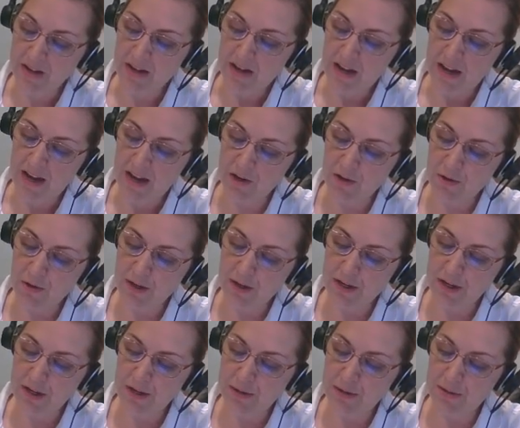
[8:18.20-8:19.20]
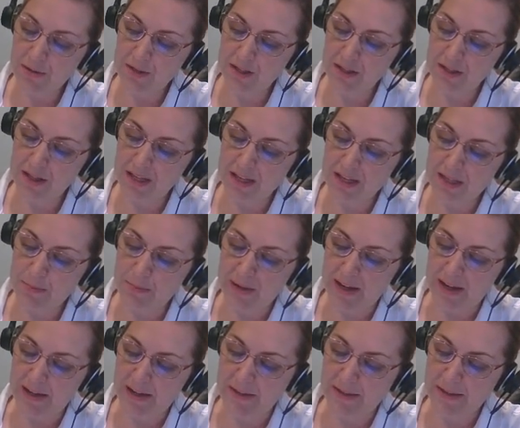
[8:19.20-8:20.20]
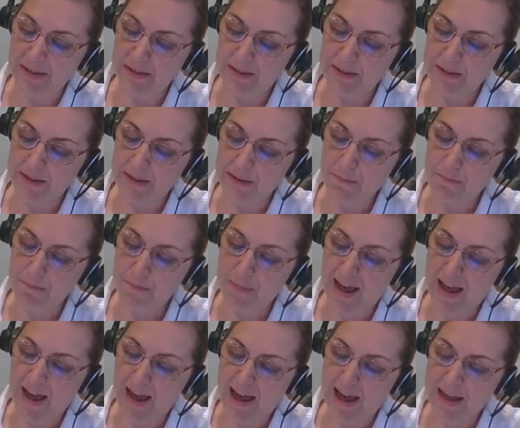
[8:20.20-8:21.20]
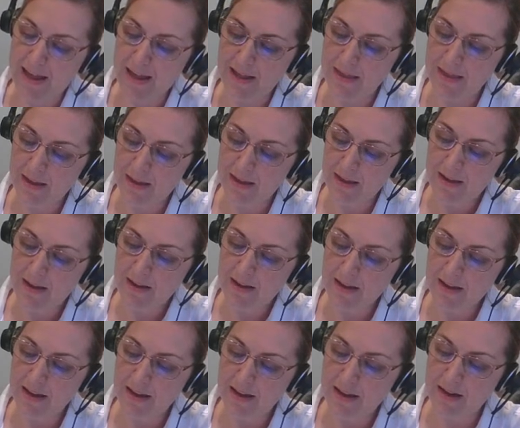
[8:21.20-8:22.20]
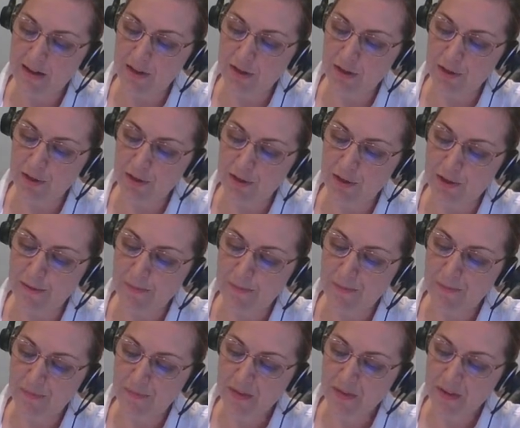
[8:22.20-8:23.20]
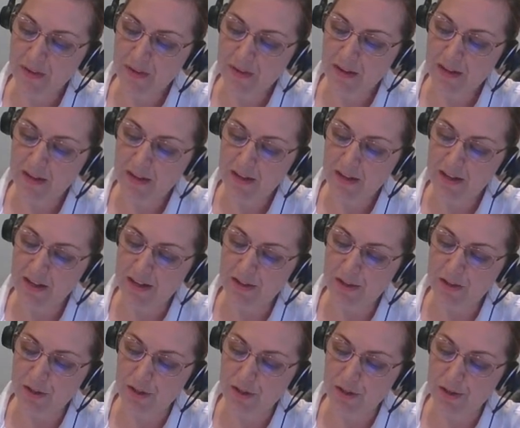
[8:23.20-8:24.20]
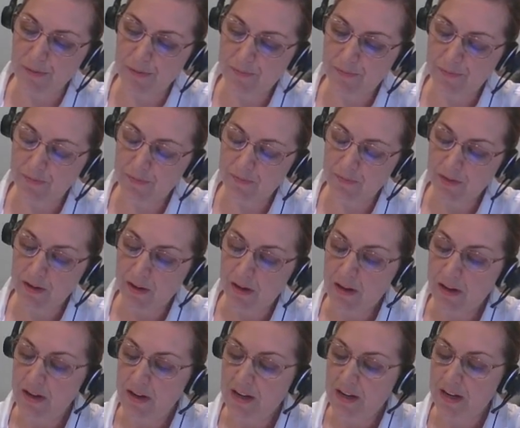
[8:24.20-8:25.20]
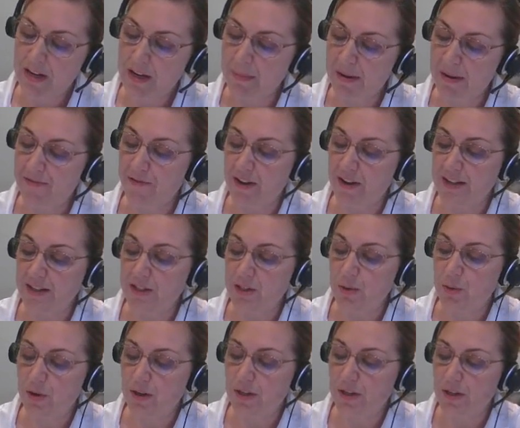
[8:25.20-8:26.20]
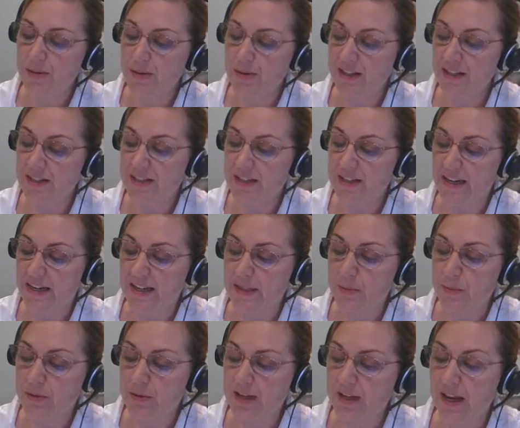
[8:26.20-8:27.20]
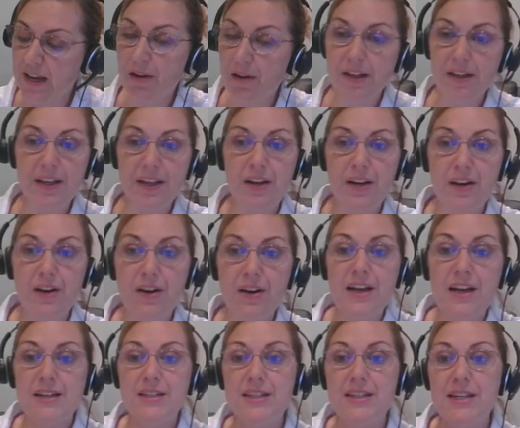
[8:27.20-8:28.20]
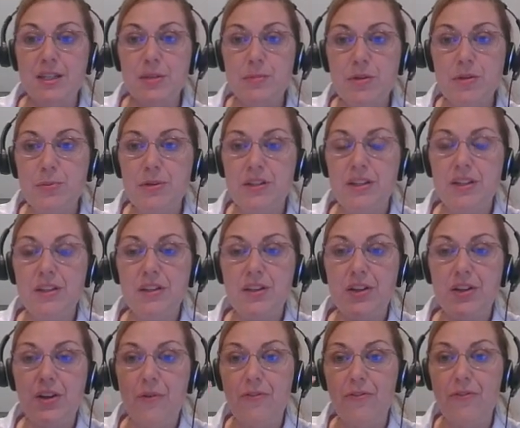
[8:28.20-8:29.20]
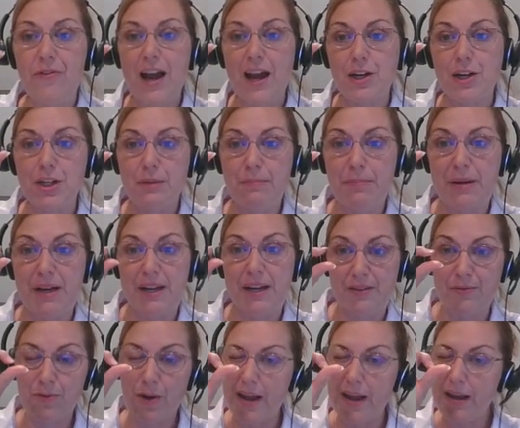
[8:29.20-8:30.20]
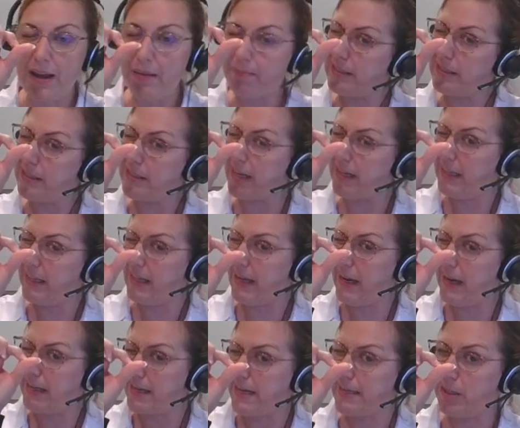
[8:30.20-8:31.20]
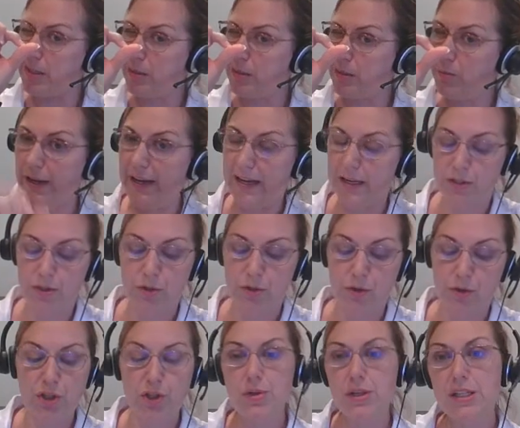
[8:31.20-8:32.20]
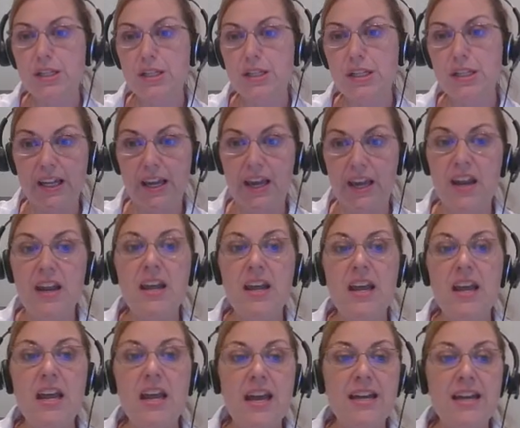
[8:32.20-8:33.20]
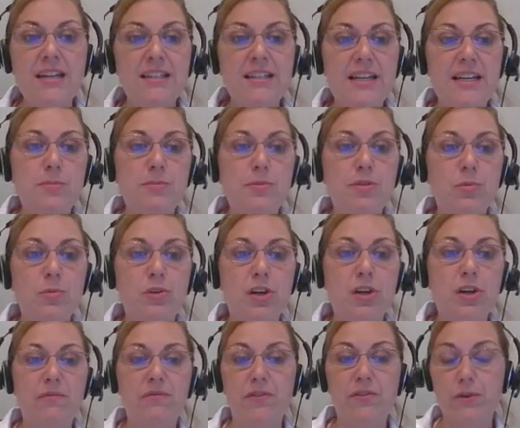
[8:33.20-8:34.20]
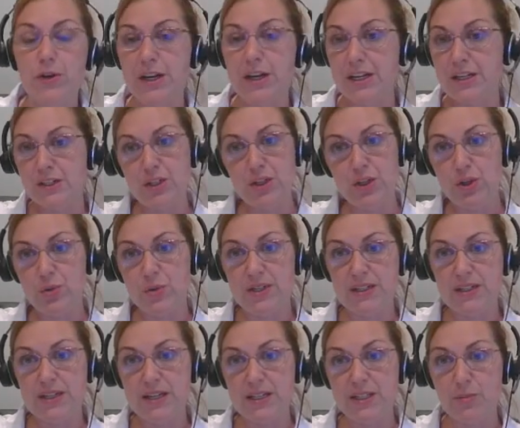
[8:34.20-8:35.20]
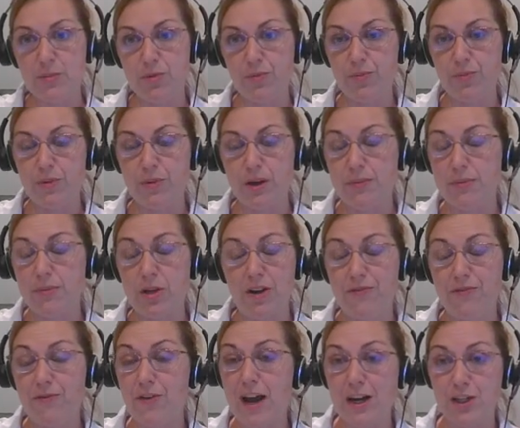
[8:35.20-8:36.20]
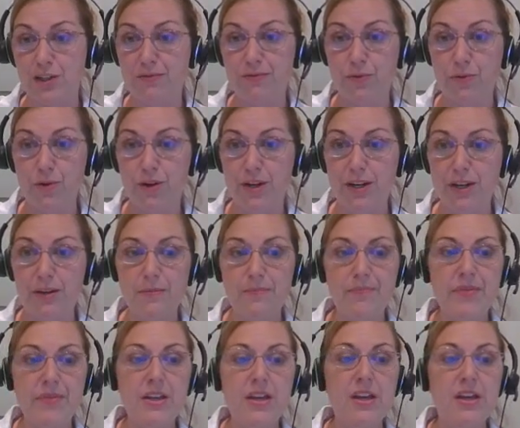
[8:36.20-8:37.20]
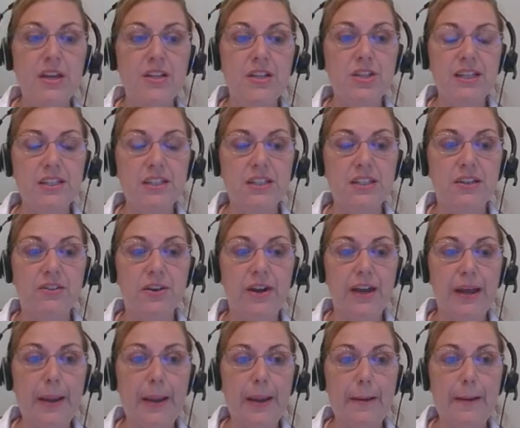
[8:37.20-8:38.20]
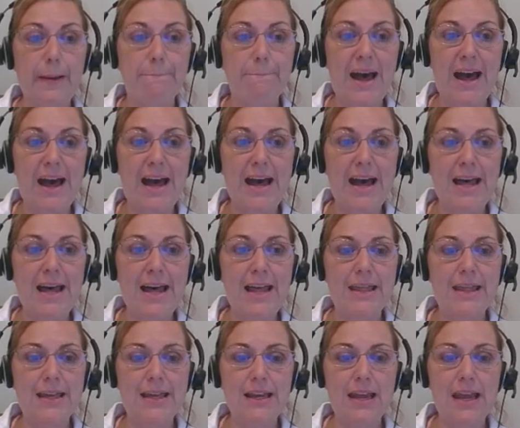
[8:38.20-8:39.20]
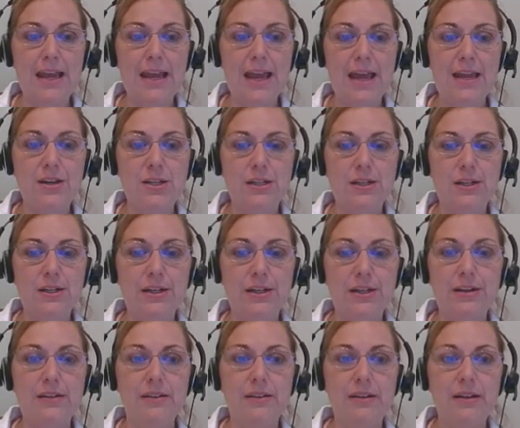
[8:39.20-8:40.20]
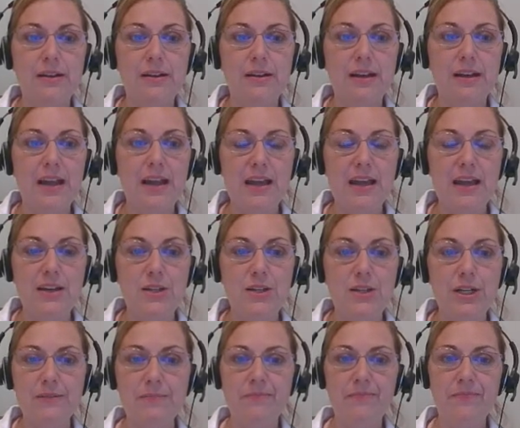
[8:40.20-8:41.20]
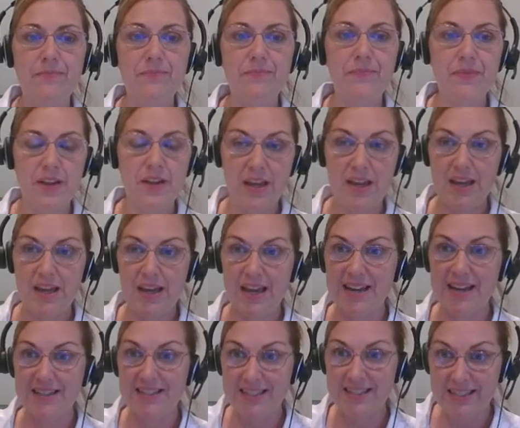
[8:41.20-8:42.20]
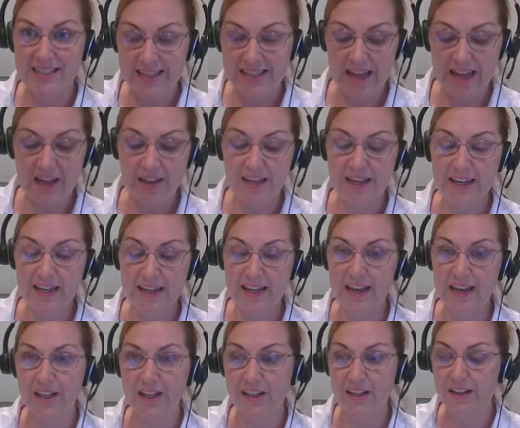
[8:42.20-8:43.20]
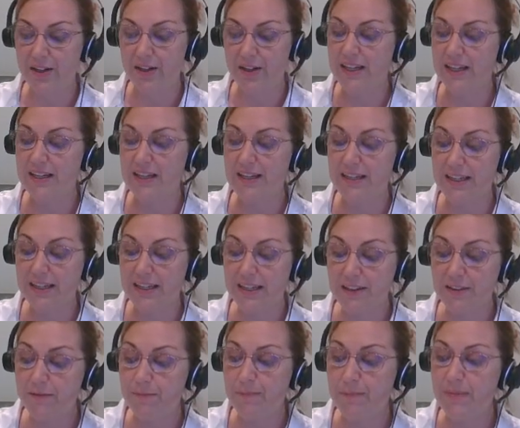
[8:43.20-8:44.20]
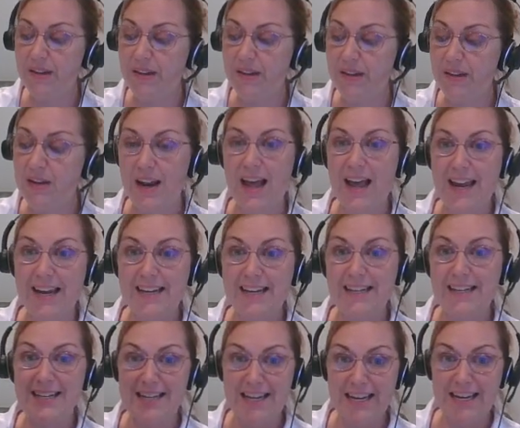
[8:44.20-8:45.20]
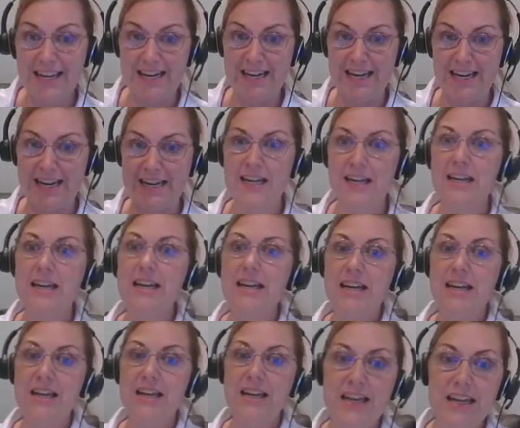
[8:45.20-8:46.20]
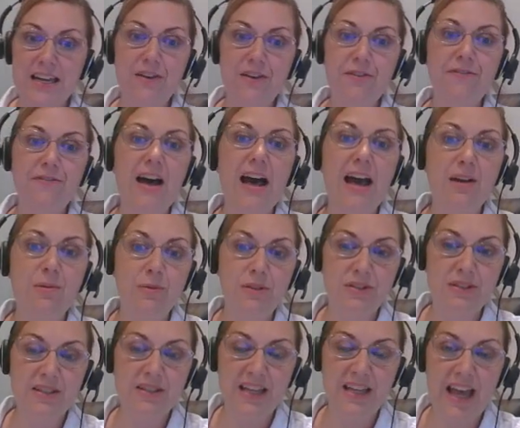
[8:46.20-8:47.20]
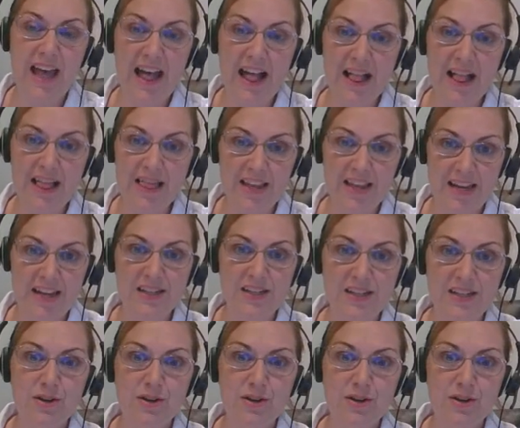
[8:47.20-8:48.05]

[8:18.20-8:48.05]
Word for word: And you're going to use these buttons math, enter, enter. Now, my friends who are using the Desmos calculator, Desmos puts a little fraction button right beside the decimal answer, and you just click it, and Desmos will convert it to a decimal, I'm sorry, a fraction for you. So let's click math, enter, enter, and see how the calculator can give me what I need if I will tell it